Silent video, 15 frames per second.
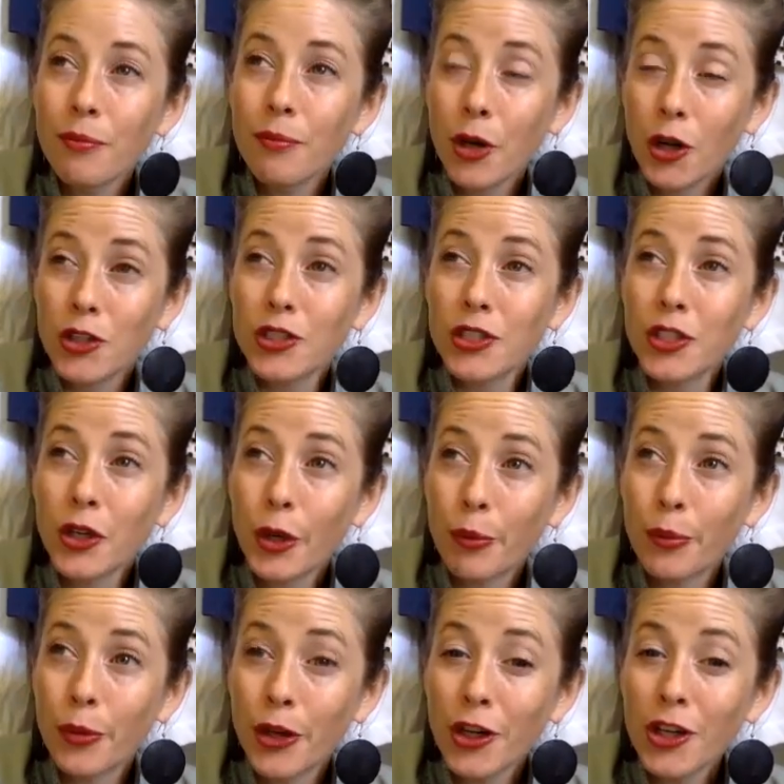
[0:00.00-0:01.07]
person
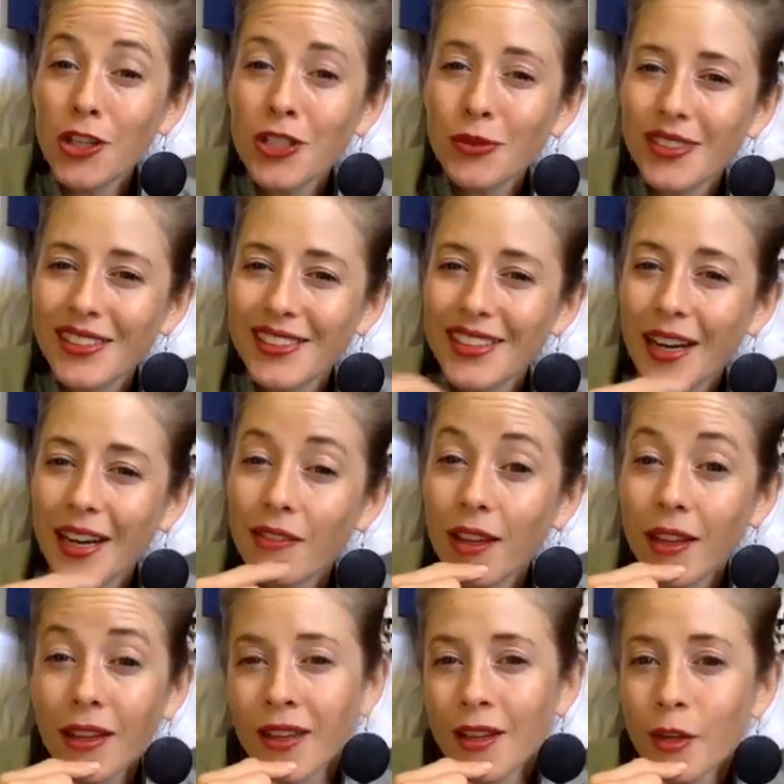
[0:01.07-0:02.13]
emerge. It was this kind of
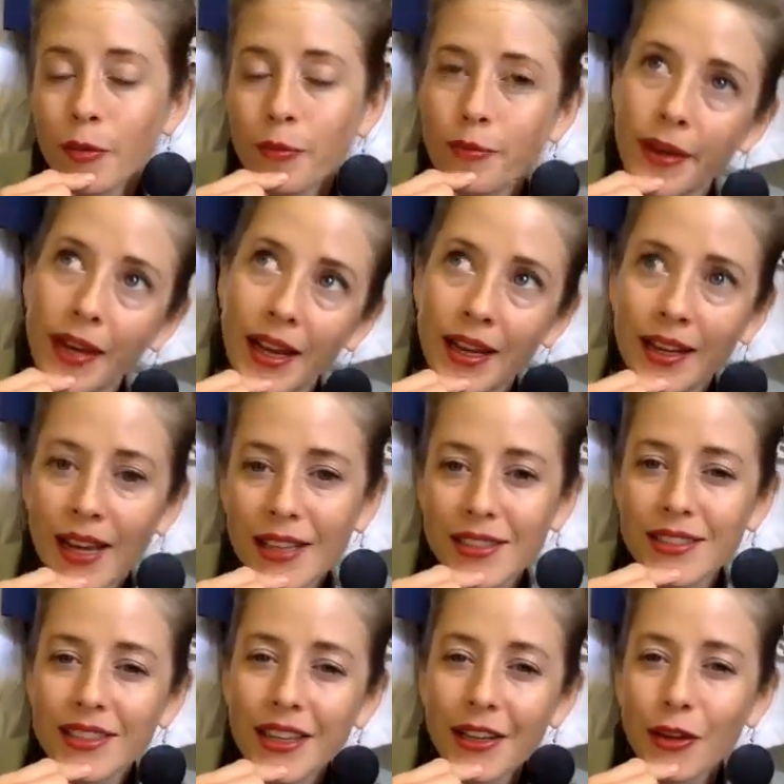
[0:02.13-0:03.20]
like badass,
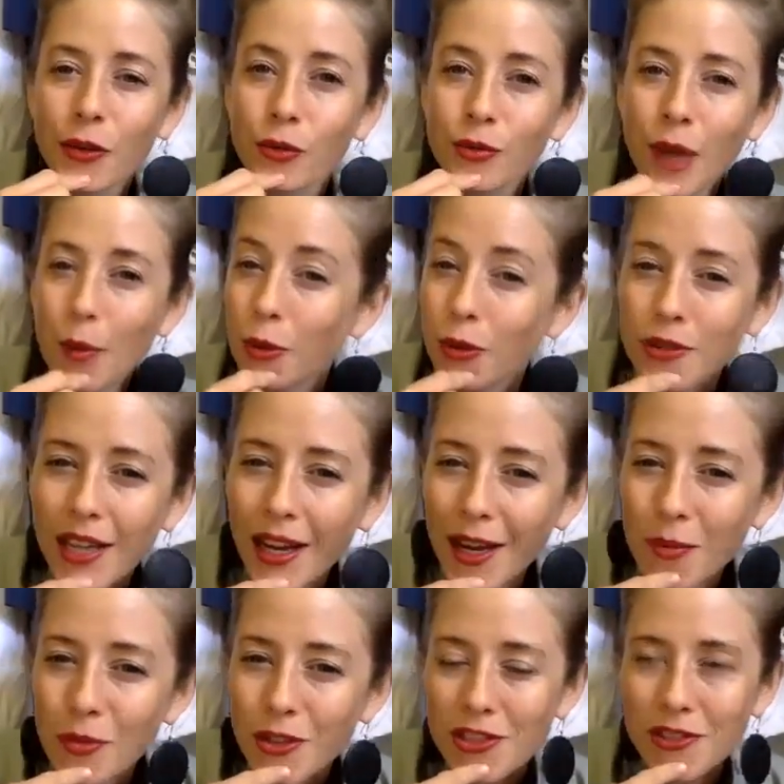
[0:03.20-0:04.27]
like rebel type,
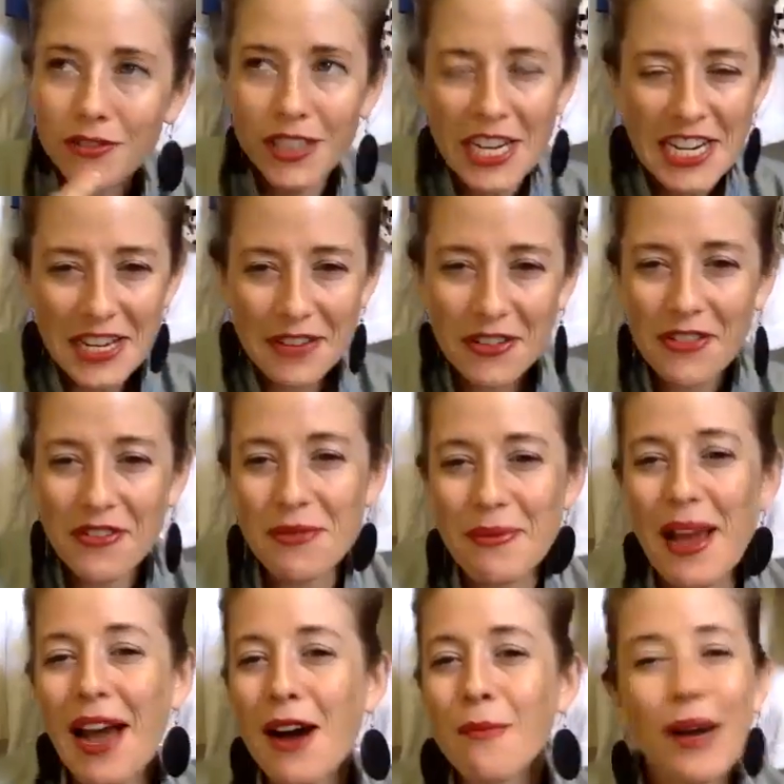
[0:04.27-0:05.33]
which is very different from
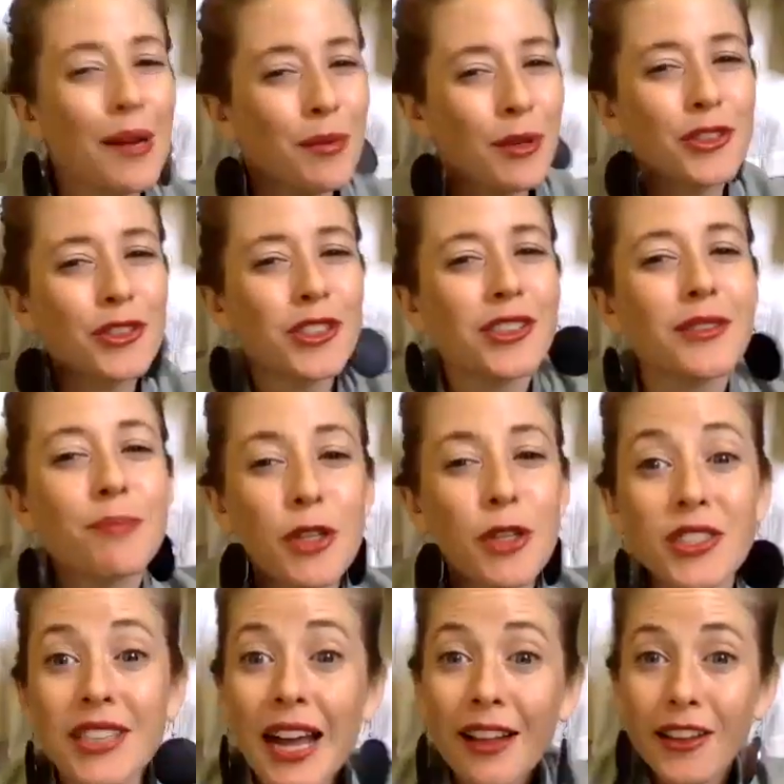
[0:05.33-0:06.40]
how my
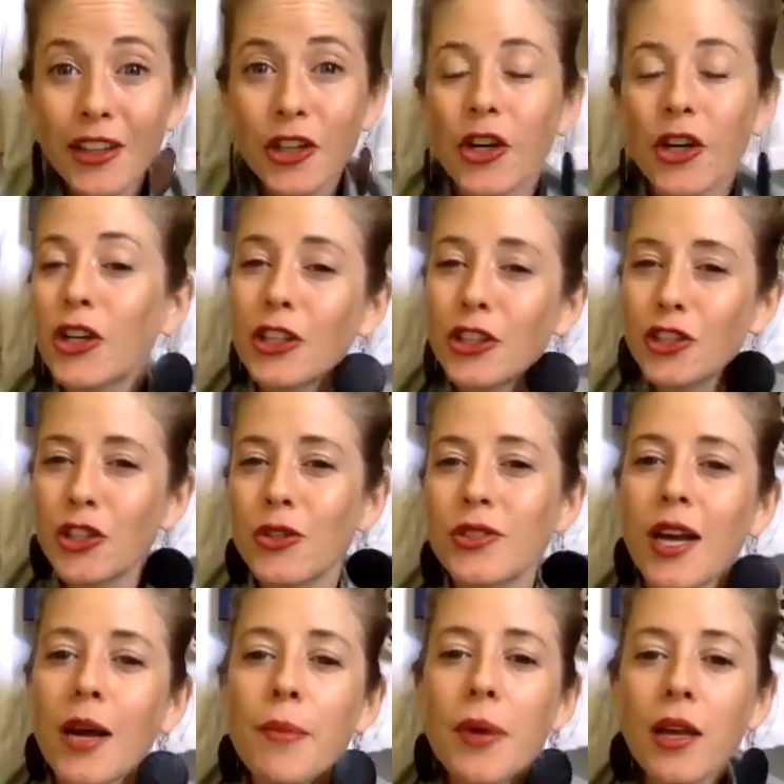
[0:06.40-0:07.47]
personality currently shows
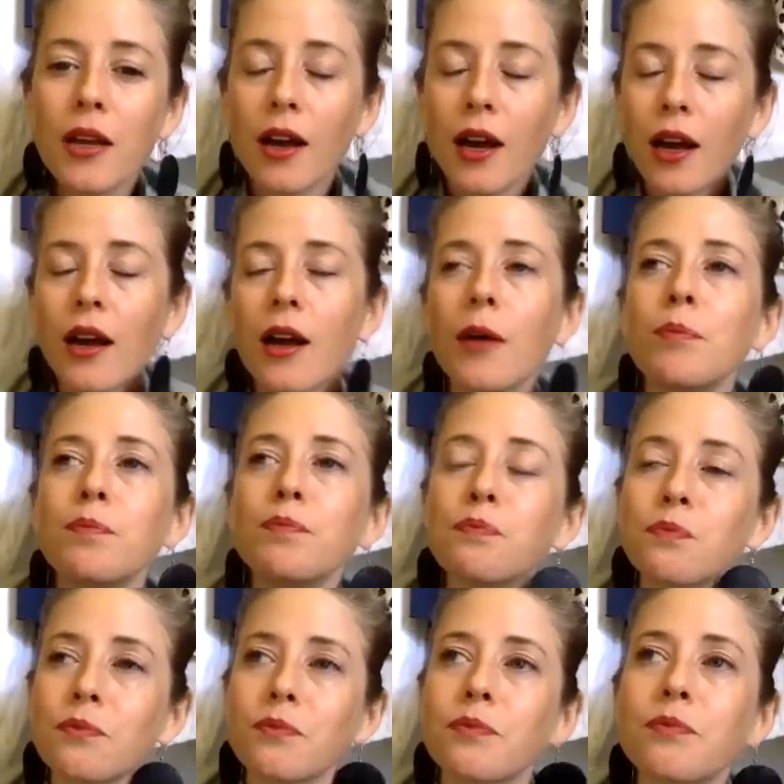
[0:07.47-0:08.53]
up.
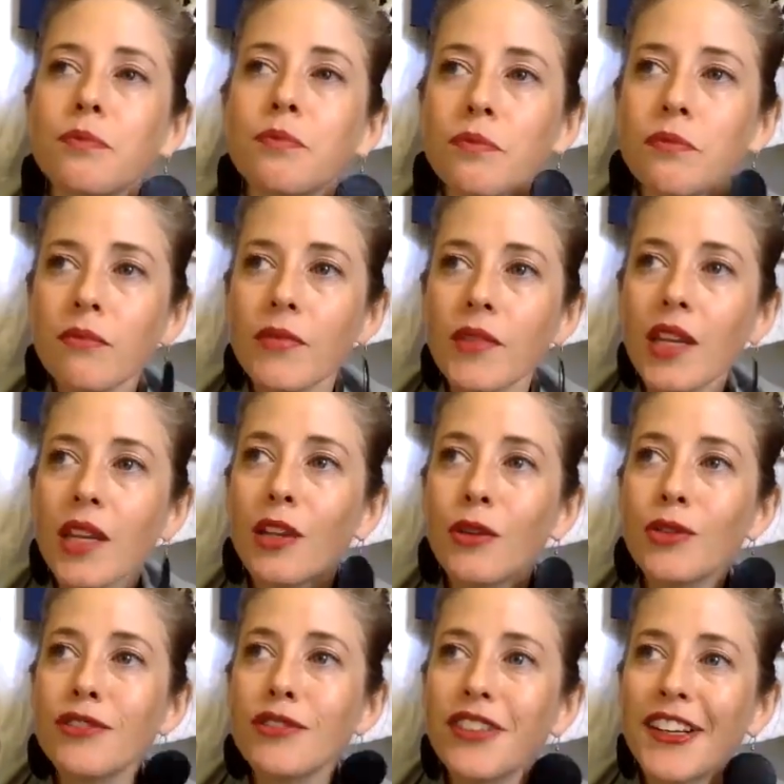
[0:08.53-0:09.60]
And it
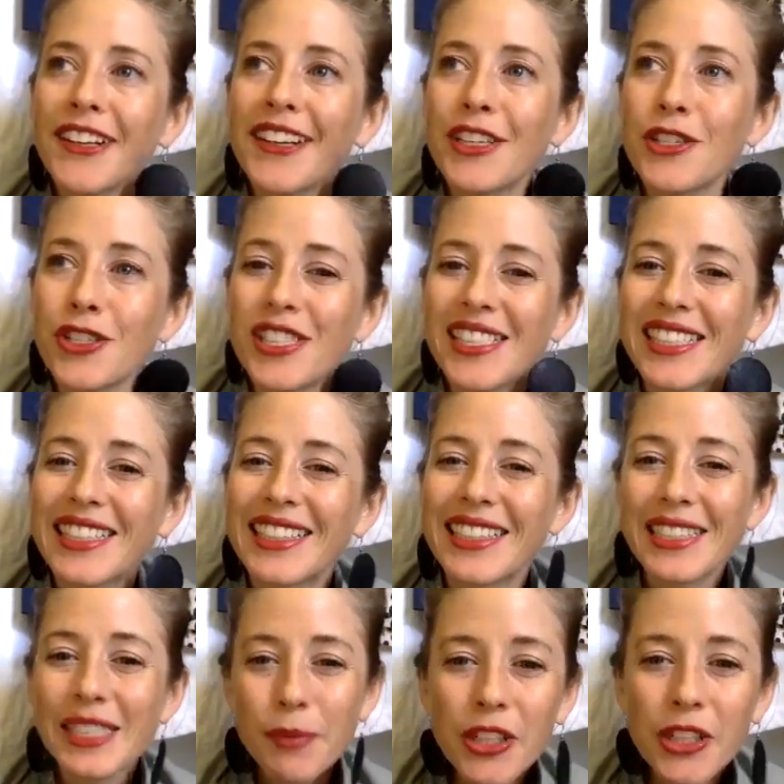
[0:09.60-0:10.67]
was a very interesting
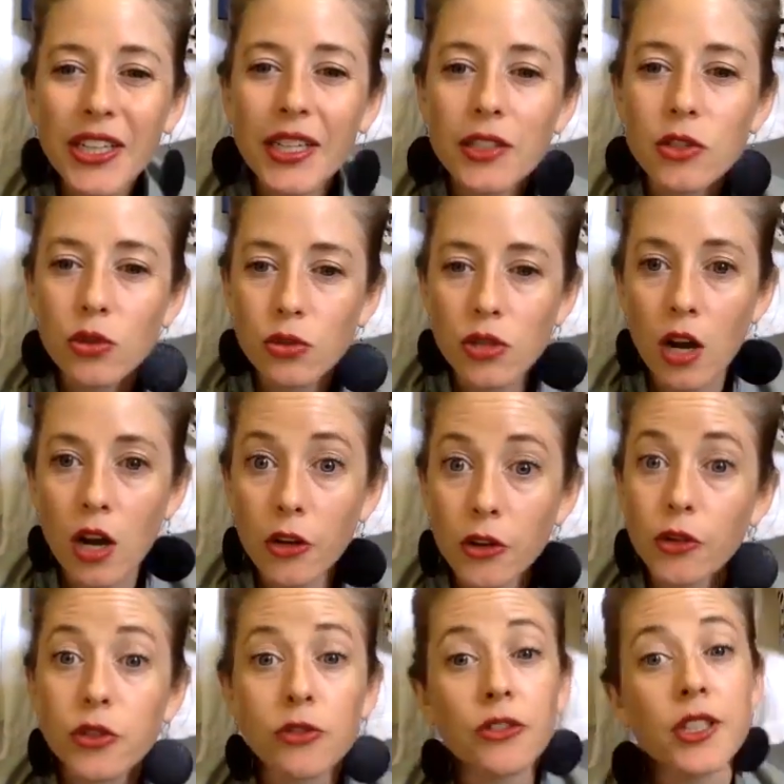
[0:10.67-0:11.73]
experience to talk through.
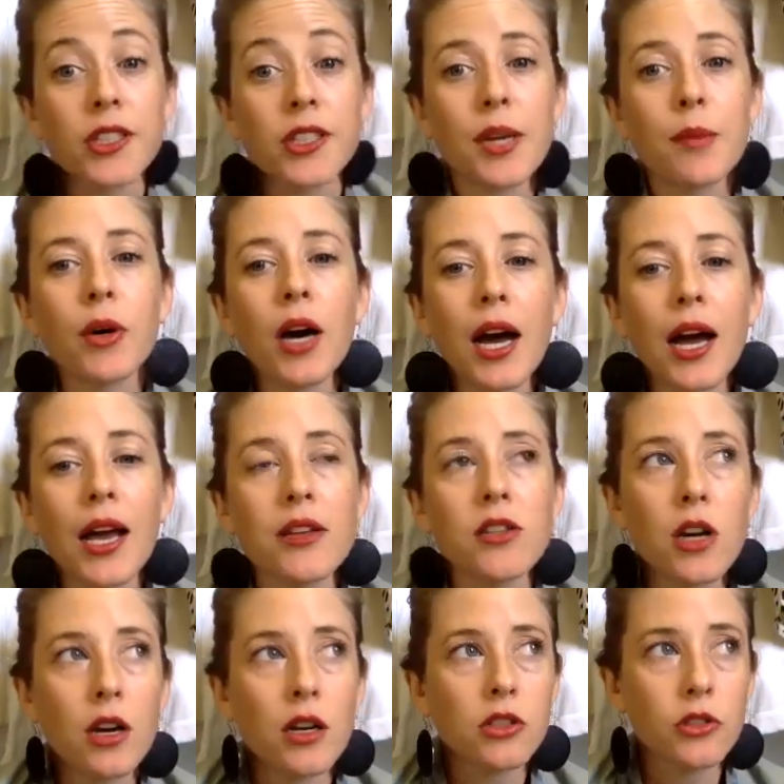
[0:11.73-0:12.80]
So for example, I
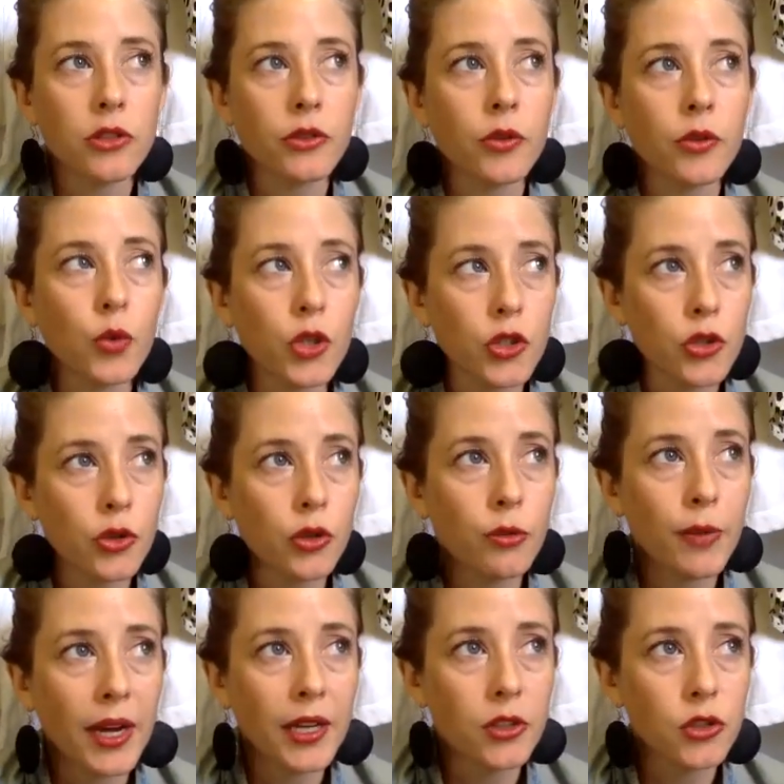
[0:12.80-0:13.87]
talked to and worked through
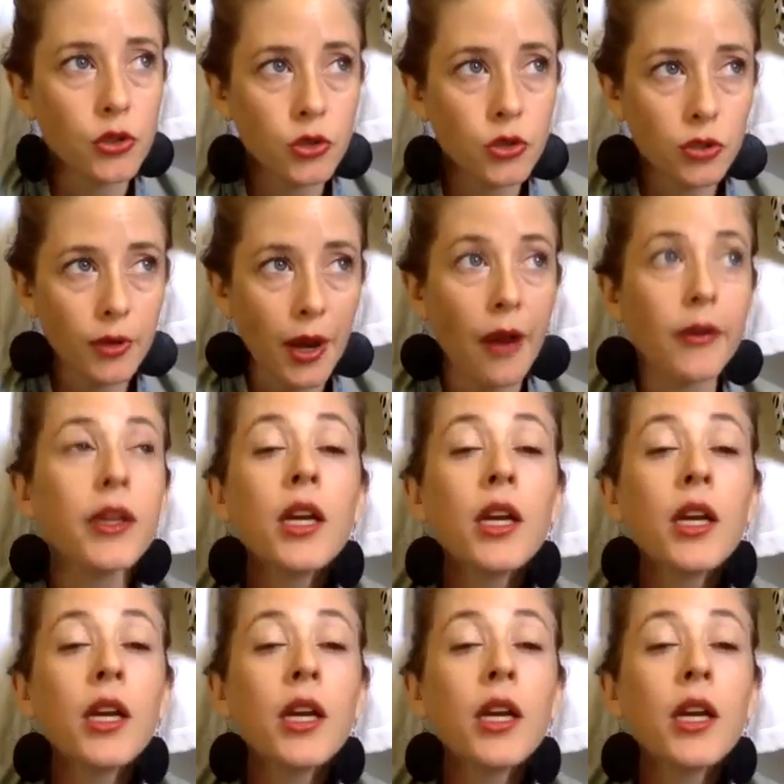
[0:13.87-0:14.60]
my issues around